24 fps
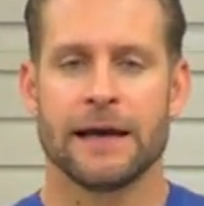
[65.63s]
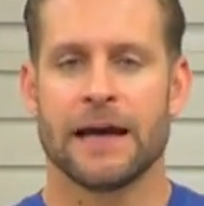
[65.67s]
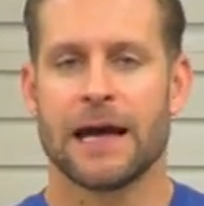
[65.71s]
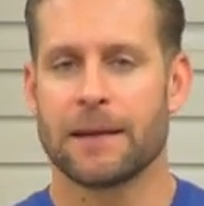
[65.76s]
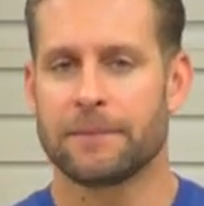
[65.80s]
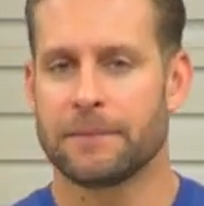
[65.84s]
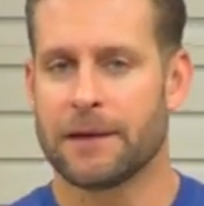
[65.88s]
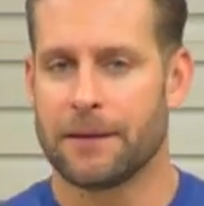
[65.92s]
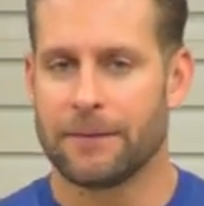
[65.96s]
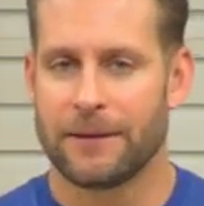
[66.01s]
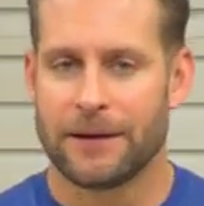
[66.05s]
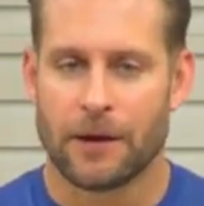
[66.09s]

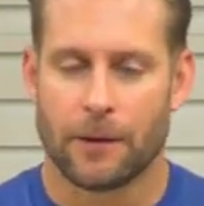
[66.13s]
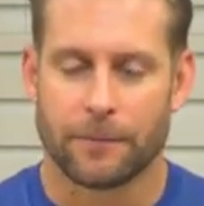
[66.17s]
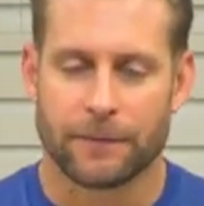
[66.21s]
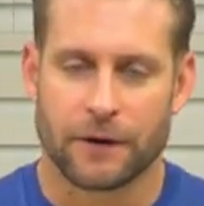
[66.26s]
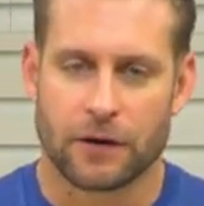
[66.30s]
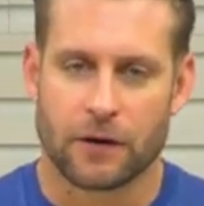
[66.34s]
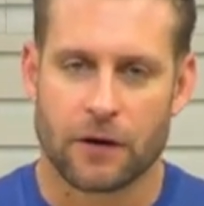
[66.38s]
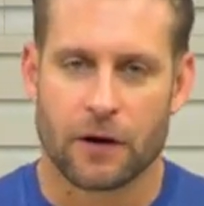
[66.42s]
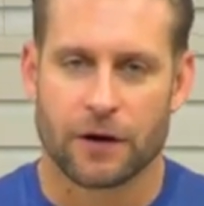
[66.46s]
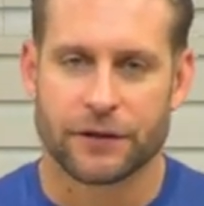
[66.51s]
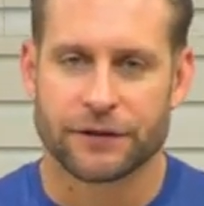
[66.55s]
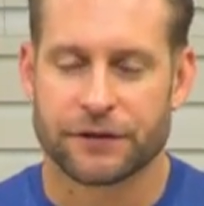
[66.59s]
and maybe help
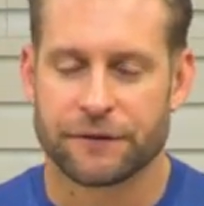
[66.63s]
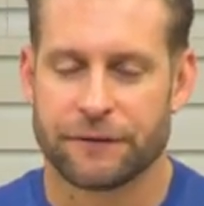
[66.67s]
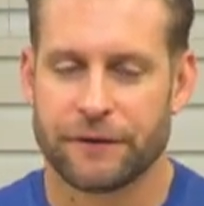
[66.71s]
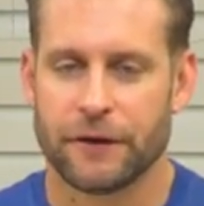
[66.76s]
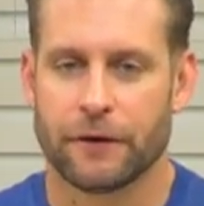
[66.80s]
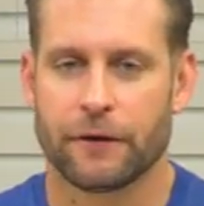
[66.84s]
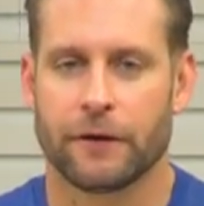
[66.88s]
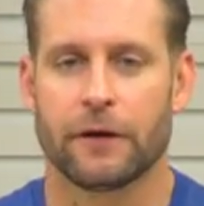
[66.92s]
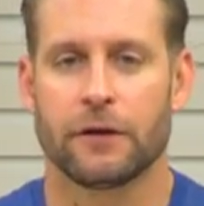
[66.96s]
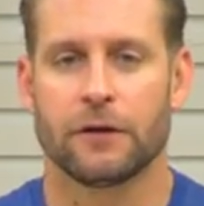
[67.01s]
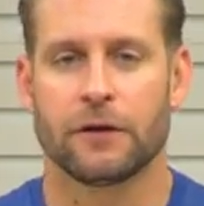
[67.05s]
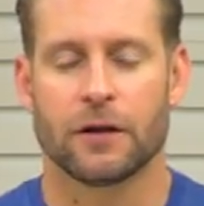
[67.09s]
the car just
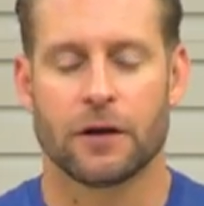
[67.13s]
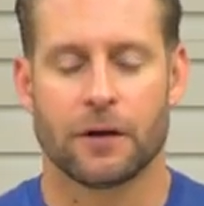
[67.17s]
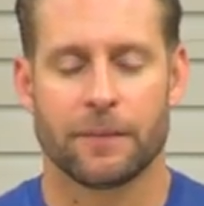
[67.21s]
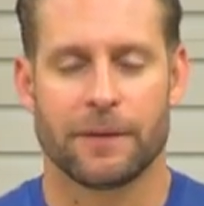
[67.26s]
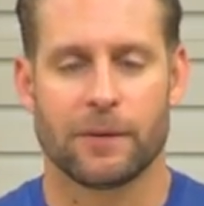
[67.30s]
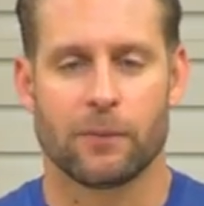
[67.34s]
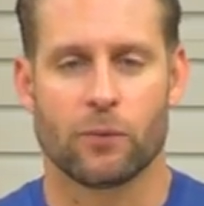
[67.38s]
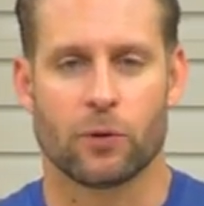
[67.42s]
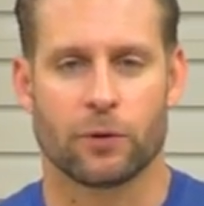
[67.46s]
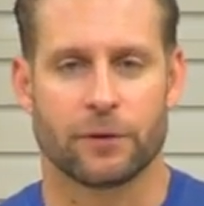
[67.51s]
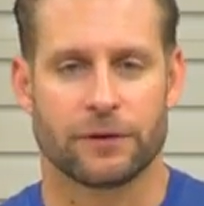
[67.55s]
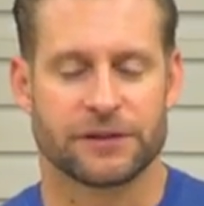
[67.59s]
feel a little
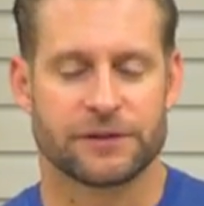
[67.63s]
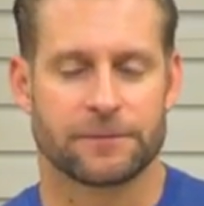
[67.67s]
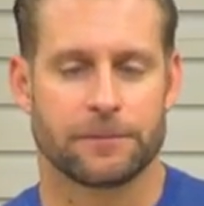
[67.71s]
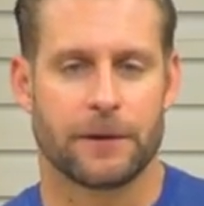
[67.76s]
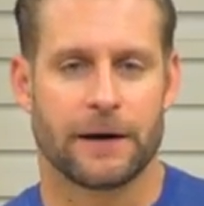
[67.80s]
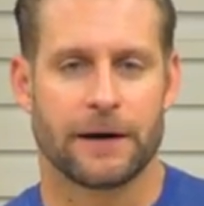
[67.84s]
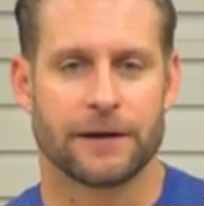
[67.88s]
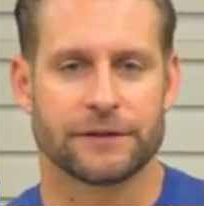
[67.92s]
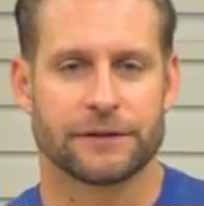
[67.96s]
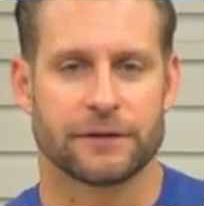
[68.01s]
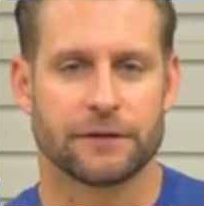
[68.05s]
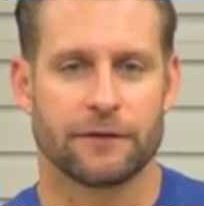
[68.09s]
bit more
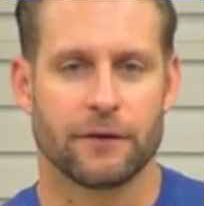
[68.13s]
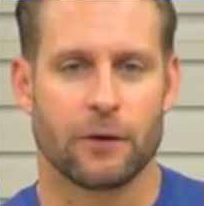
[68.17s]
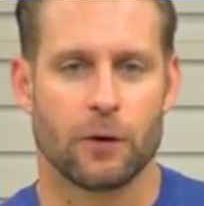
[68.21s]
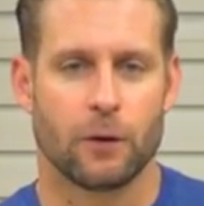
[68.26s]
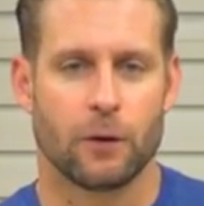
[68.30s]
responsive